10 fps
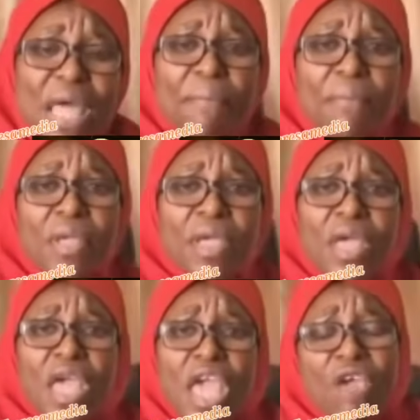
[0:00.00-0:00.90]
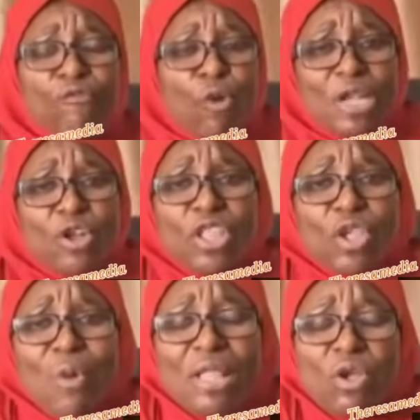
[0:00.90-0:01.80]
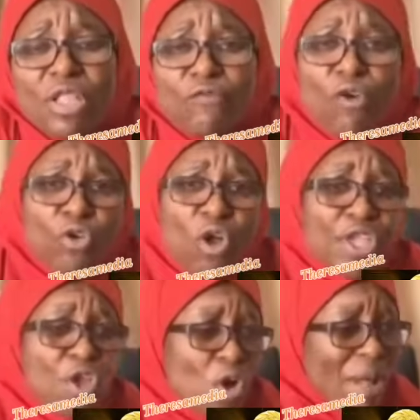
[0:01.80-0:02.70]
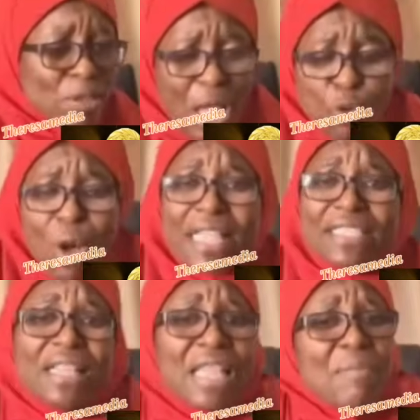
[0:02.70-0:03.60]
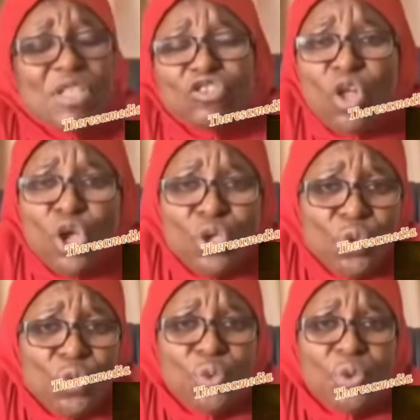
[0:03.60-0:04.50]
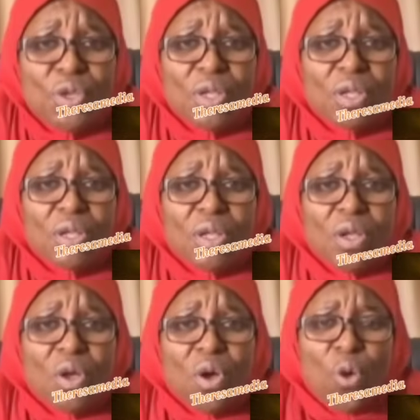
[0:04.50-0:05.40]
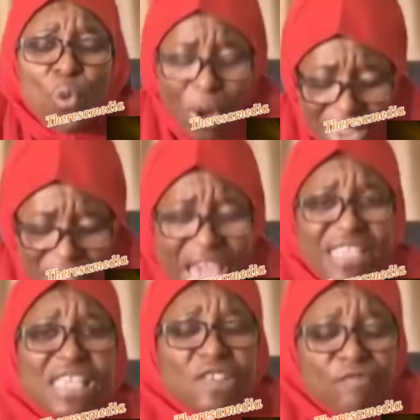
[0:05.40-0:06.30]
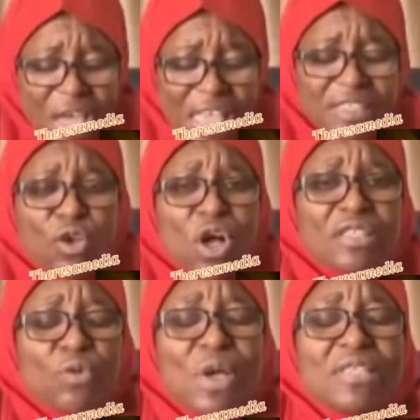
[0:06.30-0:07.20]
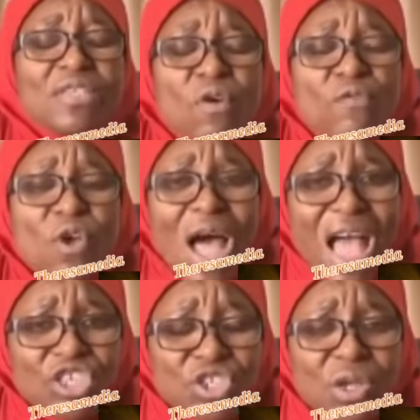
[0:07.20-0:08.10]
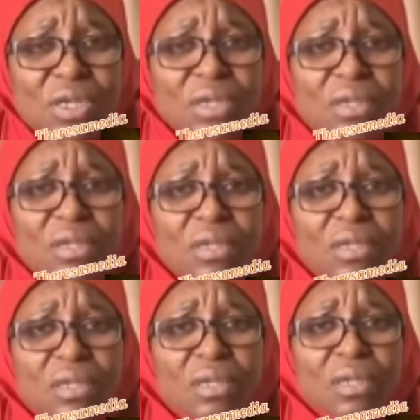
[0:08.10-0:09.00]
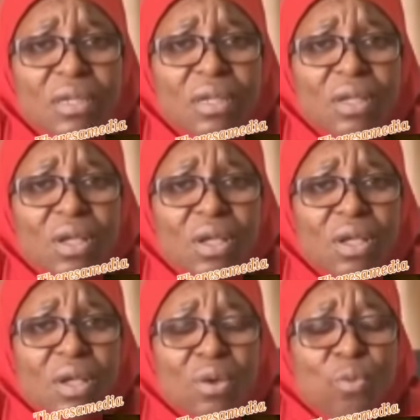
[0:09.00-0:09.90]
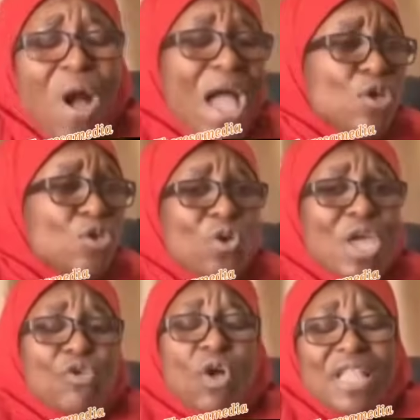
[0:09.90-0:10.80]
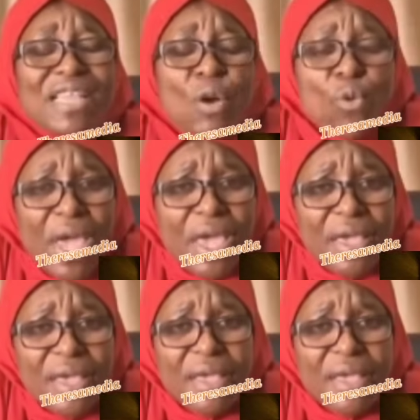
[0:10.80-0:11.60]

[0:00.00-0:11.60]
them. If you are not the one on the phone running your mouth, then go and tell them it's not you. Whatever it is, face the consequences of your action. What are you doing running away?